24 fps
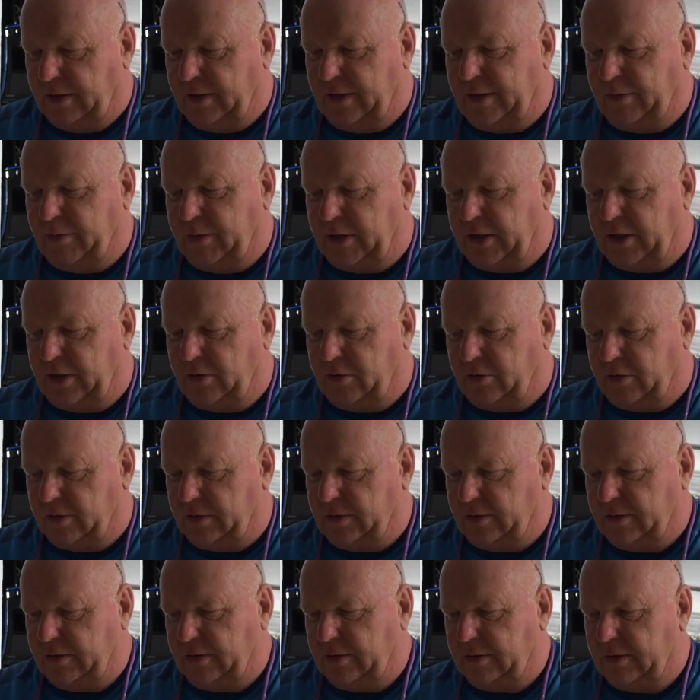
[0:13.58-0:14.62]
And there we go.
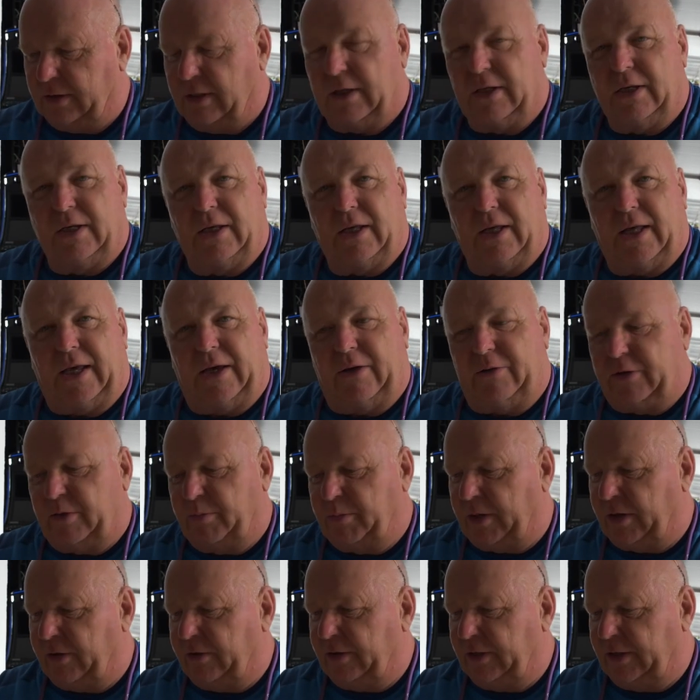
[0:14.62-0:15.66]
Out and
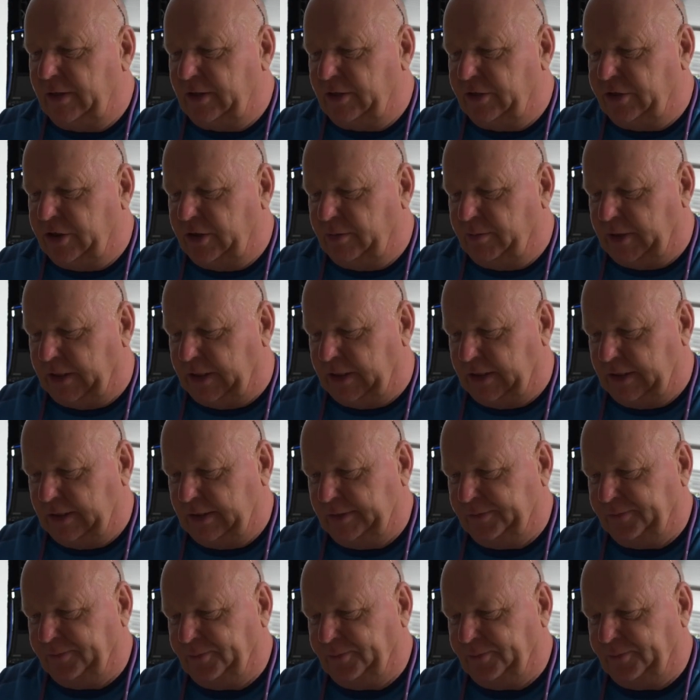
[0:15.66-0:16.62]
about in little Germany.